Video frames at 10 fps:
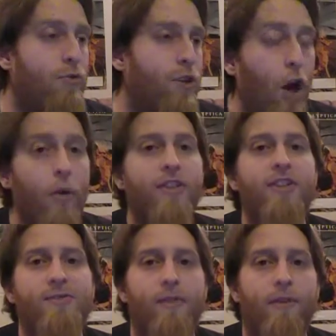know it
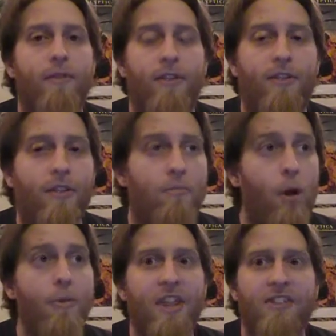the
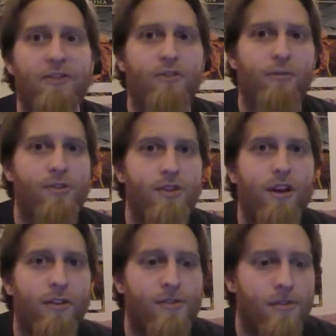moment that this film
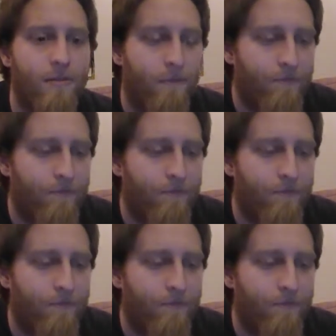starts.